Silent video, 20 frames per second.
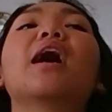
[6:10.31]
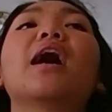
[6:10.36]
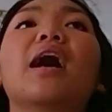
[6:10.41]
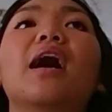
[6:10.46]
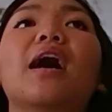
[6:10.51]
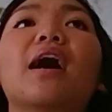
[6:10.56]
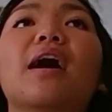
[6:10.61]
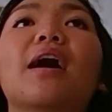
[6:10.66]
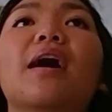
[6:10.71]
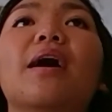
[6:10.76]

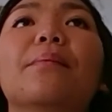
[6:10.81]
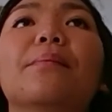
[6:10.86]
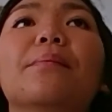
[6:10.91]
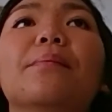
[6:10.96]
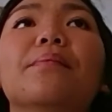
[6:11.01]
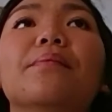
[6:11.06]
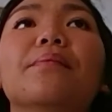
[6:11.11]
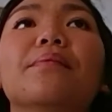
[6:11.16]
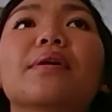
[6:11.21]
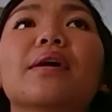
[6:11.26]

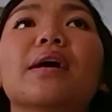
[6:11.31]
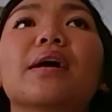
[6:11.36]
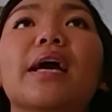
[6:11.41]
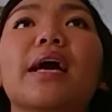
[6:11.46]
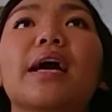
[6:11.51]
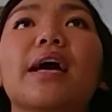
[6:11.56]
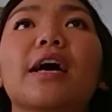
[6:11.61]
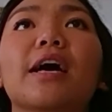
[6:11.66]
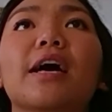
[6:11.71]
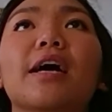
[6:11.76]

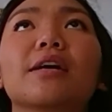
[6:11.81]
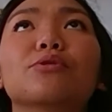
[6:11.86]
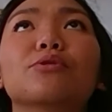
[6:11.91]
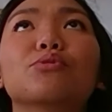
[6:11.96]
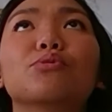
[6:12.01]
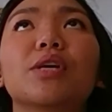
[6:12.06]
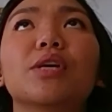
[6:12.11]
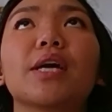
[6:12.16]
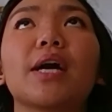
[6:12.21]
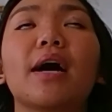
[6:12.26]
And
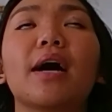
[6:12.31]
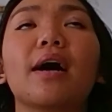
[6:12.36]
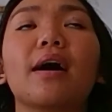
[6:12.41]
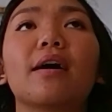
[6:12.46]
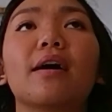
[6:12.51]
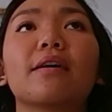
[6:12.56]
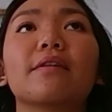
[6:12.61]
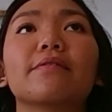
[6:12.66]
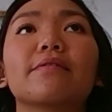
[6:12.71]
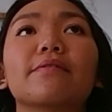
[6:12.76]
we
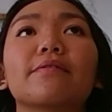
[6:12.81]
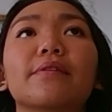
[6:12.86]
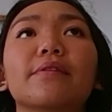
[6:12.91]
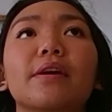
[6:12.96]
have